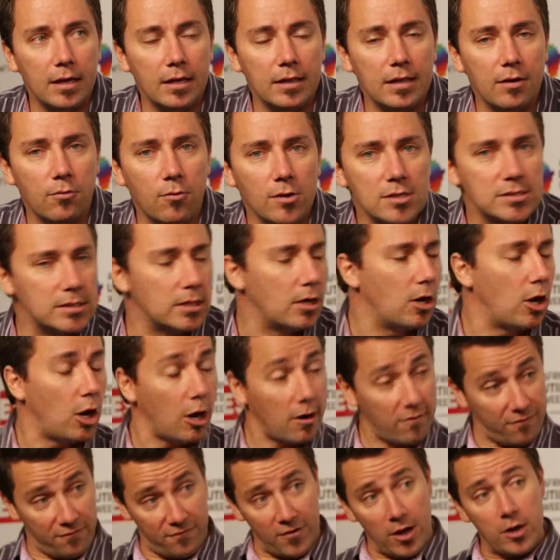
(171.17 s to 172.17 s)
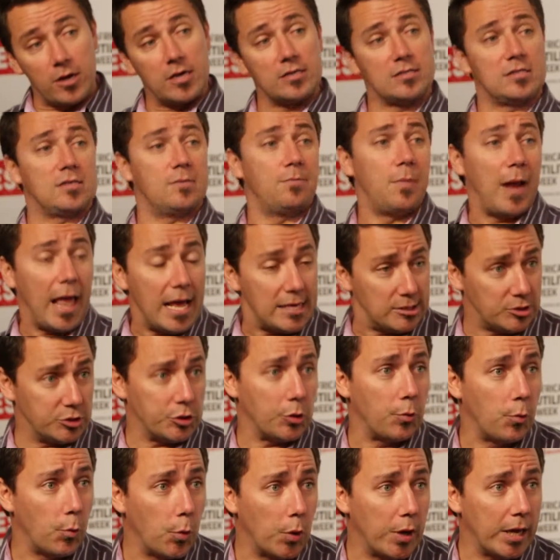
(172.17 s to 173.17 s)
there wasn't a lot of focus placed
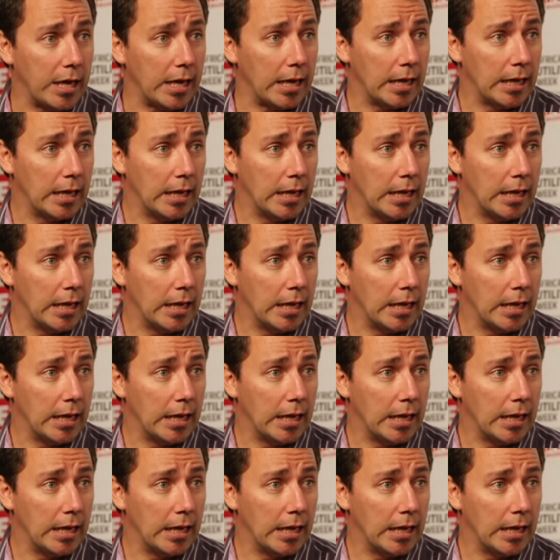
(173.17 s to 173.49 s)
on water.